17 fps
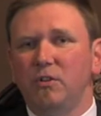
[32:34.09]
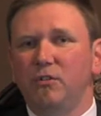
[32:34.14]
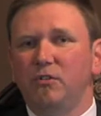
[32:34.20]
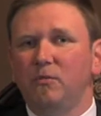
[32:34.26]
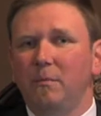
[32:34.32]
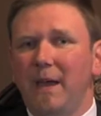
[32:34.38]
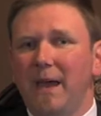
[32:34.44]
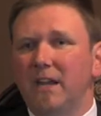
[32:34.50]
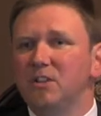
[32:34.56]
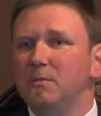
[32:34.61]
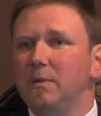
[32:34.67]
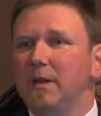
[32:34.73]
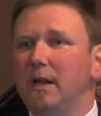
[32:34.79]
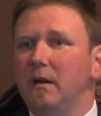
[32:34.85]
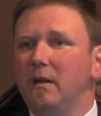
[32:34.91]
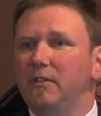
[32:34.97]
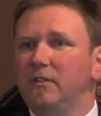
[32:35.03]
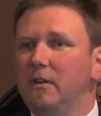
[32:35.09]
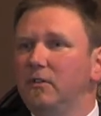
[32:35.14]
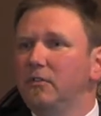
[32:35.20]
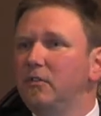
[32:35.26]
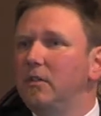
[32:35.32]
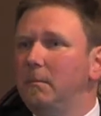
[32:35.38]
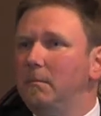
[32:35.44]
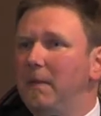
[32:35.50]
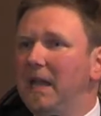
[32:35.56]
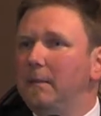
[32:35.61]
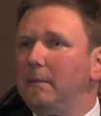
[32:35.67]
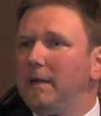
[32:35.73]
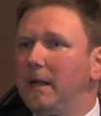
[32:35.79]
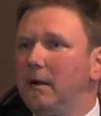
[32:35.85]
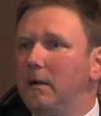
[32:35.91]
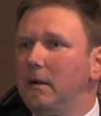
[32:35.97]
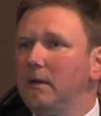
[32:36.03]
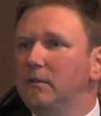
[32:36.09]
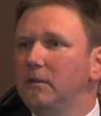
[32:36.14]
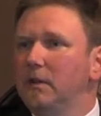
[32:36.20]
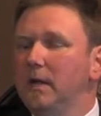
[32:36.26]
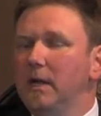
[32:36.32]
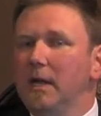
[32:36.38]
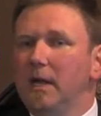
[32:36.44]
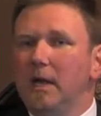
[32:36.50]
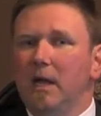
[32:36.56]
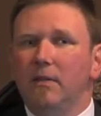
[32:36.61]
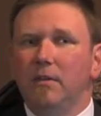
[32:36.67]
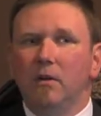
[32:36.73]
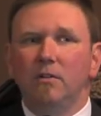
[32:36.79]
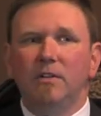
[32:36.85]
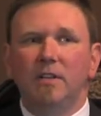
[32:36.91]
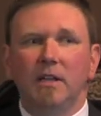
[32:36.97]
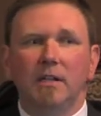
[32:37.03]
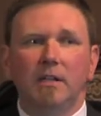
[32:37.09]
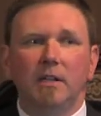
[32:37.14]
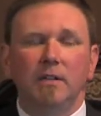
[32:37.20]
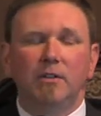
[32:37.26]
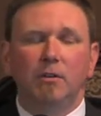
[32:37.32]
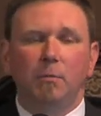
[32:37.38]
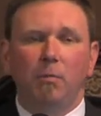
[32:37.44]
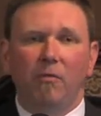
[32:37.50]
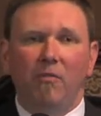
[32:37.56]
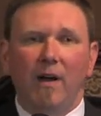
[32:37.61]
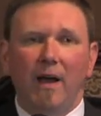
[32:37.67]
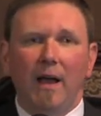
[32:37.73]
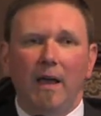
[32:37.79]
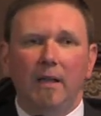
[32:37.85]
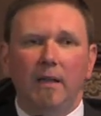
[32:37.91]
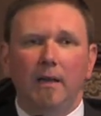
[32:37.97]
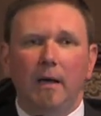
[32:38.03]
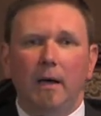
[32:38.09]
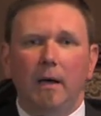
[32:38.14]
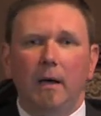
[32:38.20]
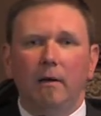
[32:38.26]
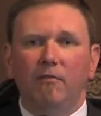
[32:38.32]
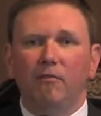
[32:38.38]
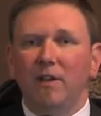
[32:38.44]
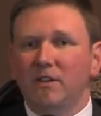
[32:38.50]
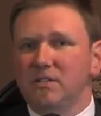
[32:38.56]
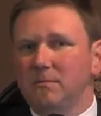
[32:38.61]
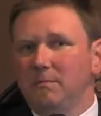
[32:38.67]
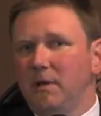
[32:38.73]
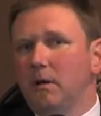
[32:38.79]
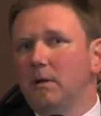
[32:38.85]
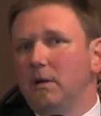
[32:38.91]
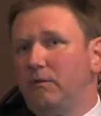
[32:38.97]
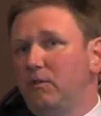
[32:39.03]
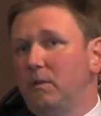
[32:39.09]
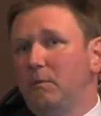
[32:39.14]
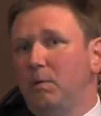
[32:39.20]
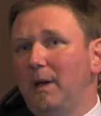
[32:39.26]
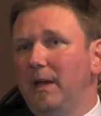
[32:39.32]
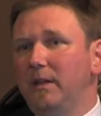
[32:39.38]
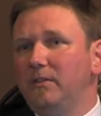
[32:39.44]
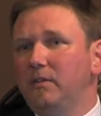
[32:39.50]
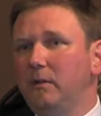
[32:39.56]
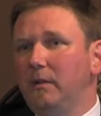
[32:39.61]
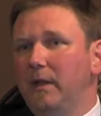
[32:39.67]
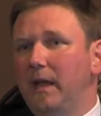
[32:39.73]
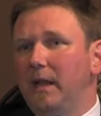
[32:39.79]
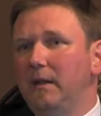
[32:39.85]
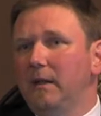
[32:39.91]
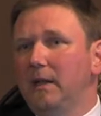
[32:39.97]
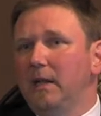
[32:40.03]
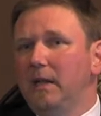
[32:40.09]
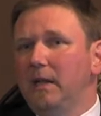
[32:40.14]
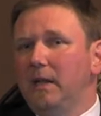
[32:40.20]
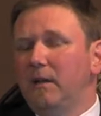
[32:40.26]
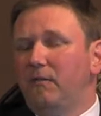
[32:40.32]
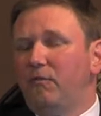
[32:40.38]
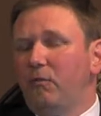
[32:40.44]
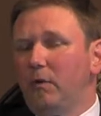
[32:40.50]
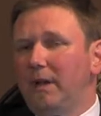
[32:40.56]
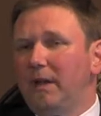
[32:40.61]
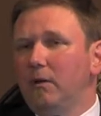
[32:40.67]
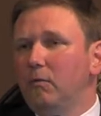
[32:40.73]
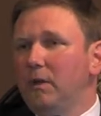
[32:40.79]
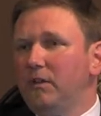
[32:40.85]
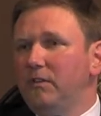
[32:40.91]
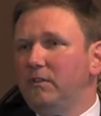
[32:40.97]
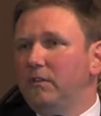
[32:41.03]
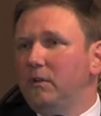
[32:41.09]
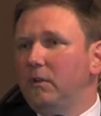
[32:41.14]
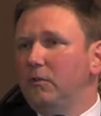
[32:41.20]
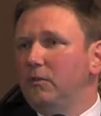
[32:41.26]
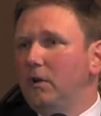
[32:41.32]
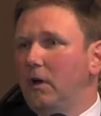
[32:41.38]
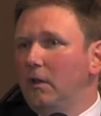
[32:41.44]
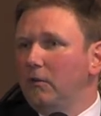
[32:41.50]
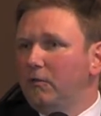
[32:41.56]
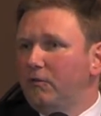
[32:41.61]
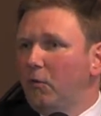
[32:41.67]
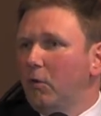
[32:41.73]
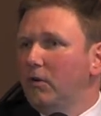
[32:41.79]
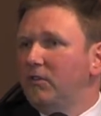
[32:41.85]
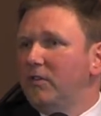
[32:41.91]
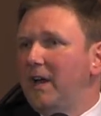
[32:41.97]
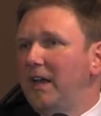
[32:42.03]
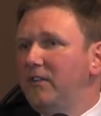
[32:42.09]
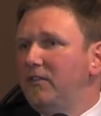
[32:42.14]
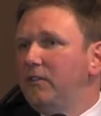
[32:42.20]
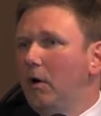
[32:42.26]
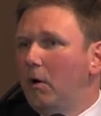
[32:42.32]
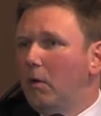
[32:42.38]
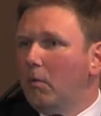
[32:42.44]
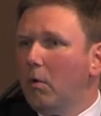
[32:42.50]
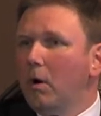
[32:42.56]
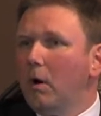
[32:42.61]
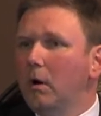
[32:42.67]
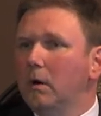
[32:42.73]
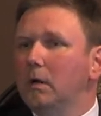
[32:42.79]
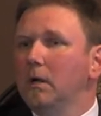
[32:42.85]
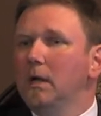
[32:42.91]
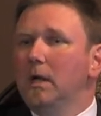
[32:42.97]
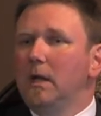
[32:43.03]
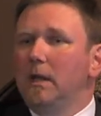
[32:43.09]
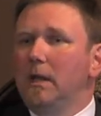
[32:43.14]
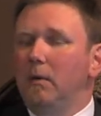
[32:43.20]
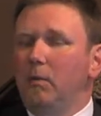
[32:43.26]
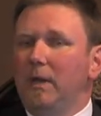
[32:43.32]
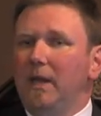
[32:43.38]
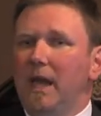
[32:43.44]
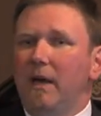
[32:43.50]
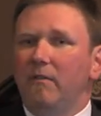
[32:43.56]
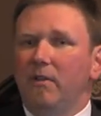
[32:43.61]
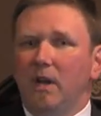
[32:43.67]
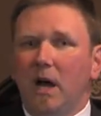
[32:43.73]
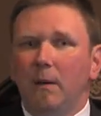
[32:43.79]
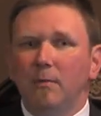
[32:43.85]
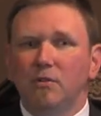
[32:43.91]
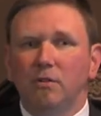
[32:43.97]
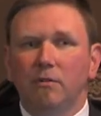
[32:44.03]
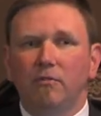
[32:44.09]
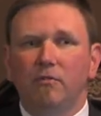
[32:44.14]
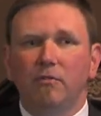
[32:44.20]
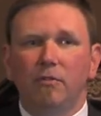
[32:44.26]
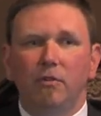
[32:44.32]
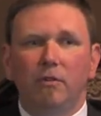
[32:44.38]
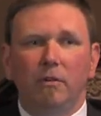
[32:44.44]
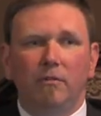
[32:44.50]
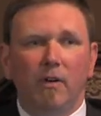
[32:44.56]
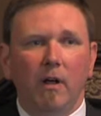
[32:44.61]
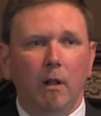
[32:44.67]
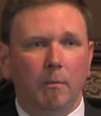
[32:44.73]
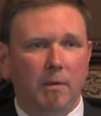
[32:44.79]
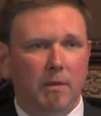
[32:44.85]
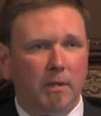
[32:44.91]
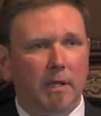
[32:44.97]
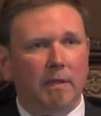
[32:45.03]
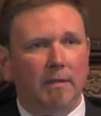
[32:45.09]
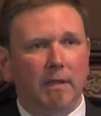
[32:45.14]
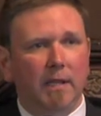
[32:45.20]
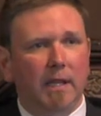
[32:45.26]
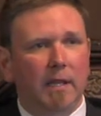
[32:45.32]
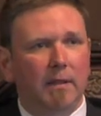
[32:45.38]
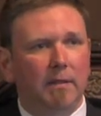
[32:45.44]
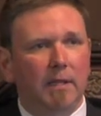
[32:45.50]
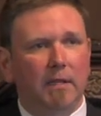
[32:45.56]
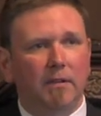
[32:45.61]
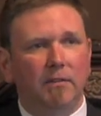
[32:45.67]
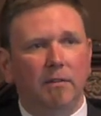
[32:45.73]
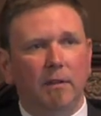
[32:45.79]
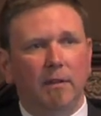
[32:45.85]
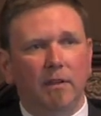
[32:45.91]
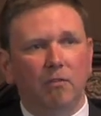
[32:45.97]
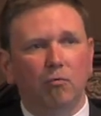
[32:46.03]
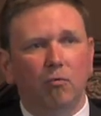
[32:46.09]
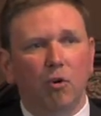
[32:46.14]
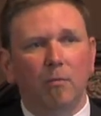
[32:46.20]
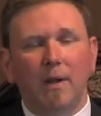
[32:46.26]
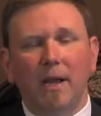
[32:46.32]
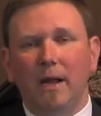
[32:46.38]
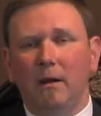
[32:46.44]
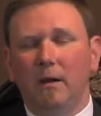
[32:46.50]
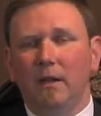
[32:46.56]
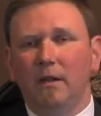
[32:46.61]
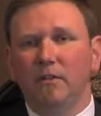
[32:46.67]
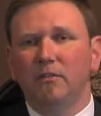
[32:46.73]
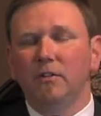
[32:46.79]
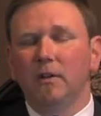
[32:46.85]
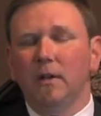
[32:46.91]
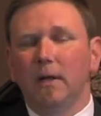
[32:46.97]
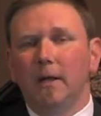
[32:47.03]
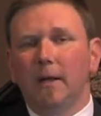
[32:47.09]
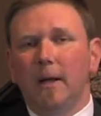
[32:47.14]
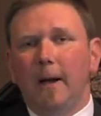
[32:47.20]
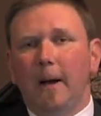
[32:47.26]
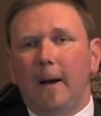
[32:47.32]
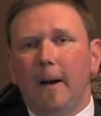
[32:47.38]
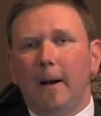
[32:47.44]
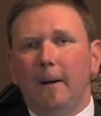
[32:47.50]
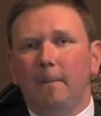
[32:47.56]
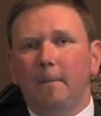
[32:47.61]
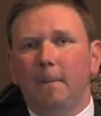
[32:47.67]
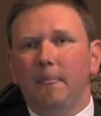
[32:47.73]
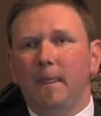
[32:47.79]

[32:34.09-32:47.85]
use and management areas, and those are the maybe areas. And they're intended to provide flexibility for the plan so that if for any reason those other four sites don't work, that we have an option to develop in these RUMA areas. The